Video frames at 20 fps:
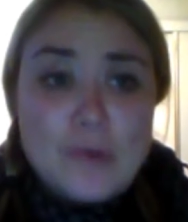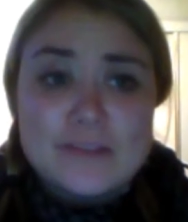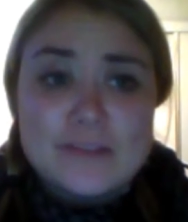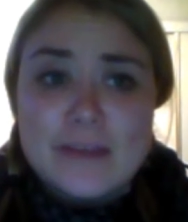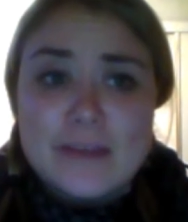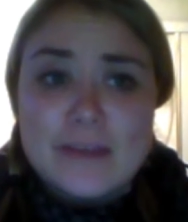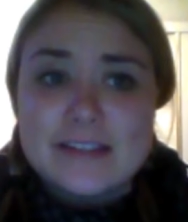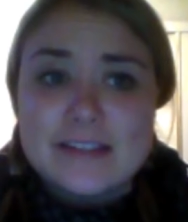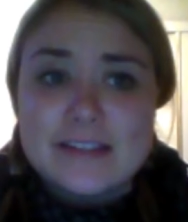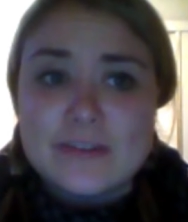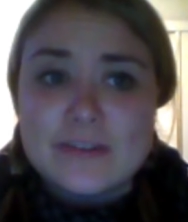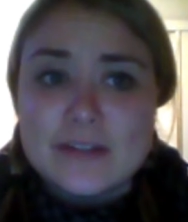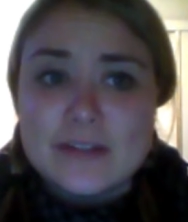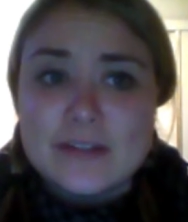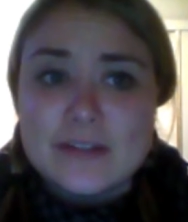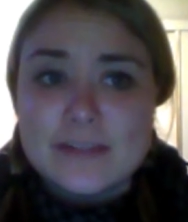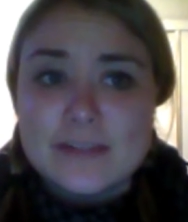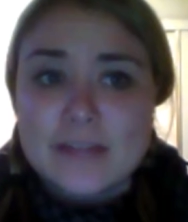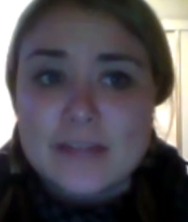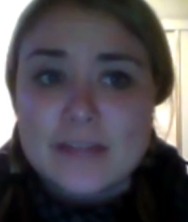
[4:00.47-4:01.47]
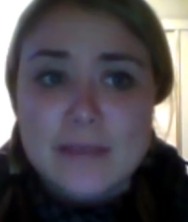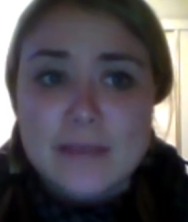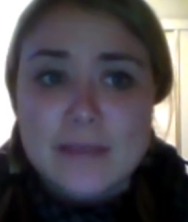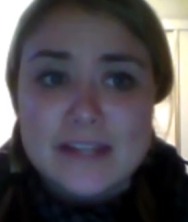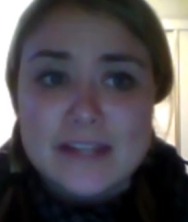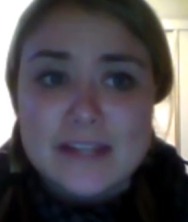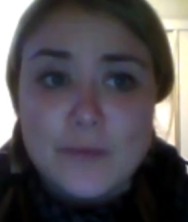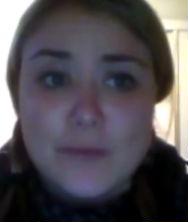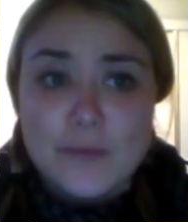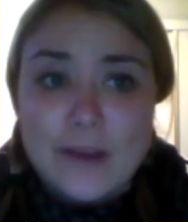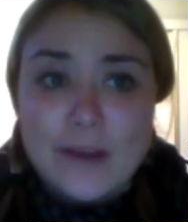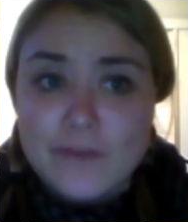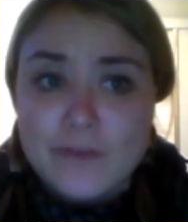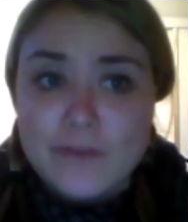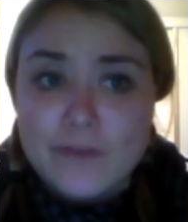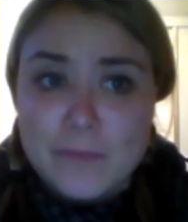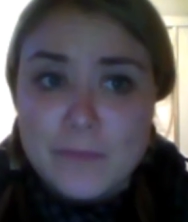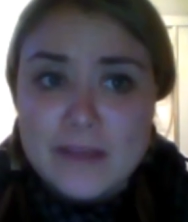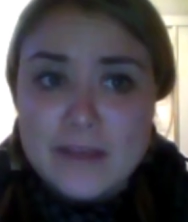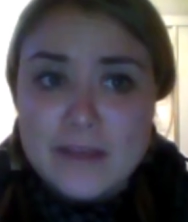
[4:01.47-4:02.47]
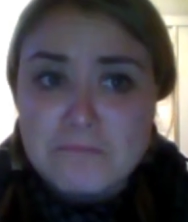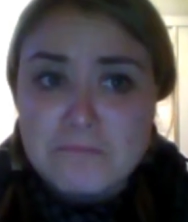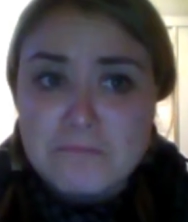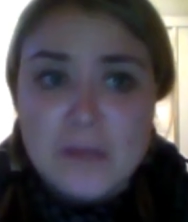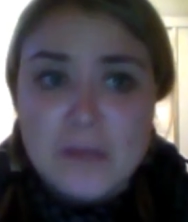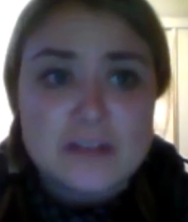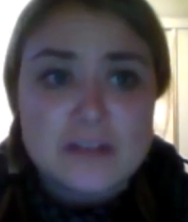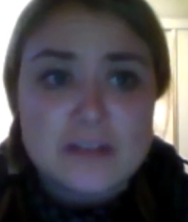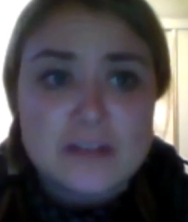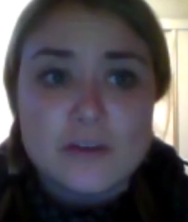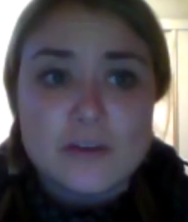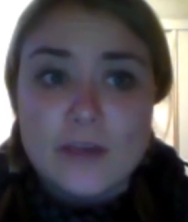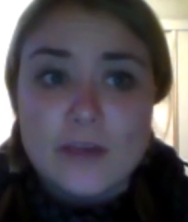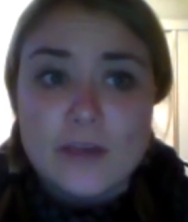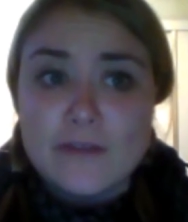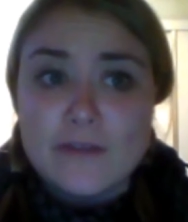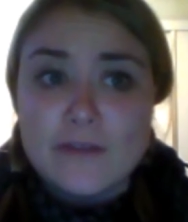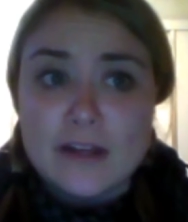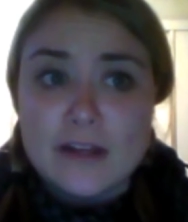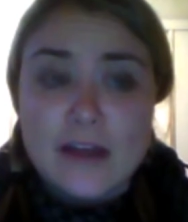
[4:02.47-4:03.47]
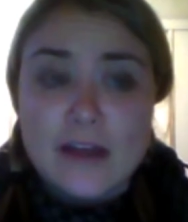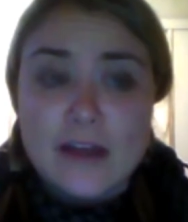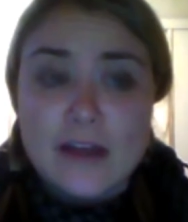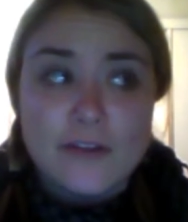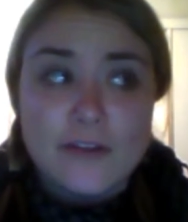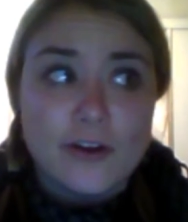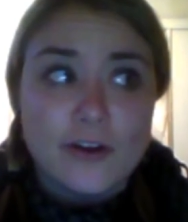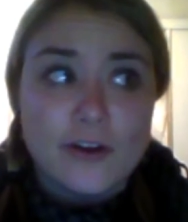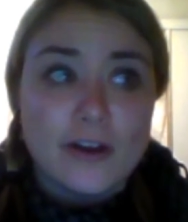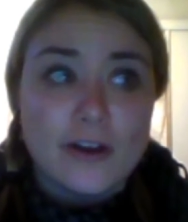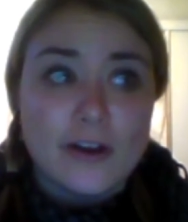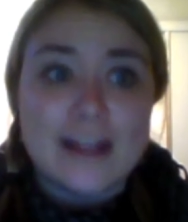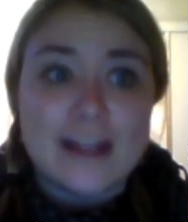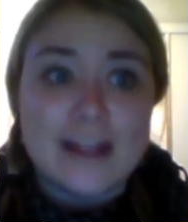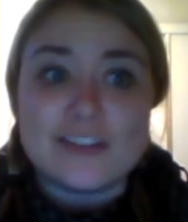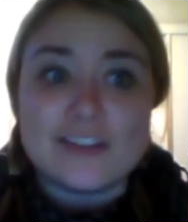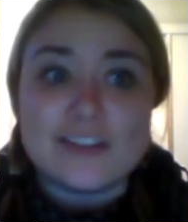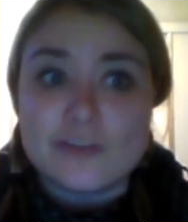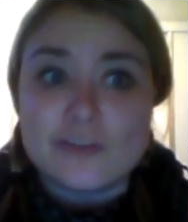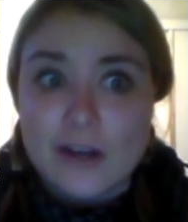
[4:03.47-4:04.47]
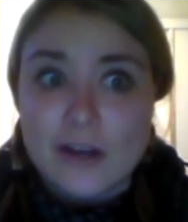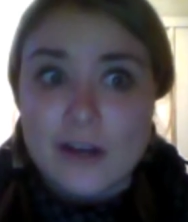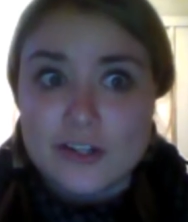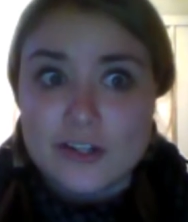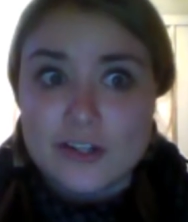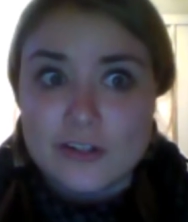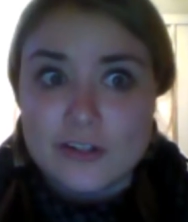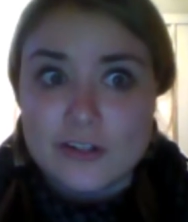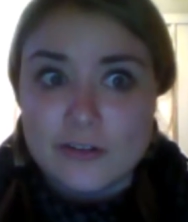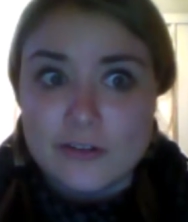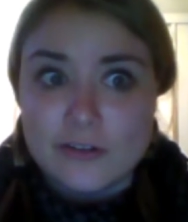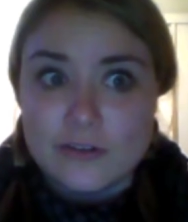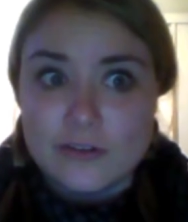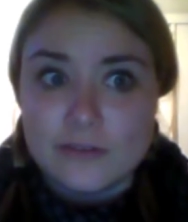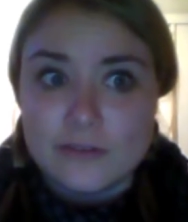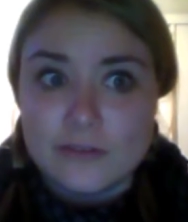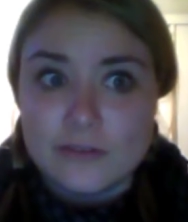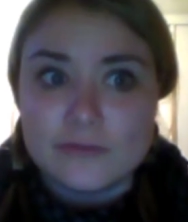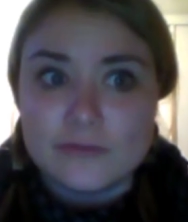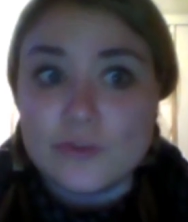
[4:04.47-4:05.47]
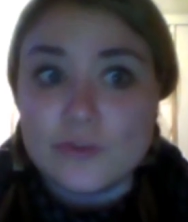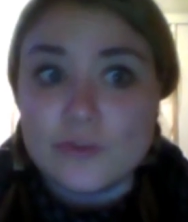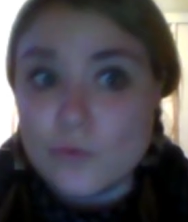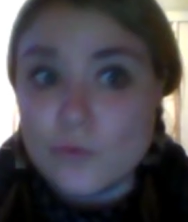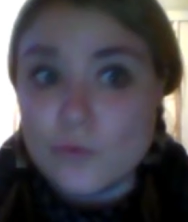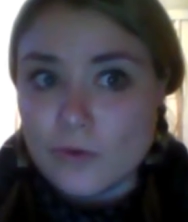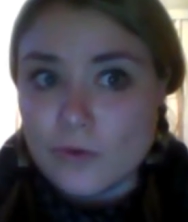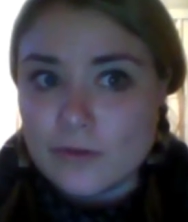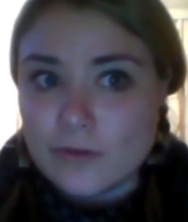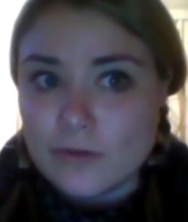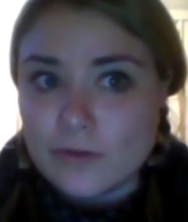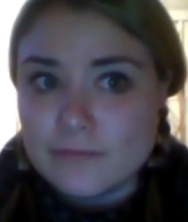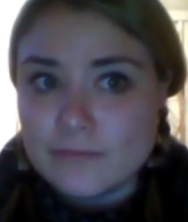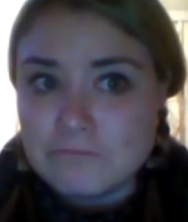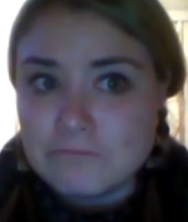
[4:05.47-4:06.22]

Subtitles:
of my students sometimes need a break from me, and so giving another instructional tool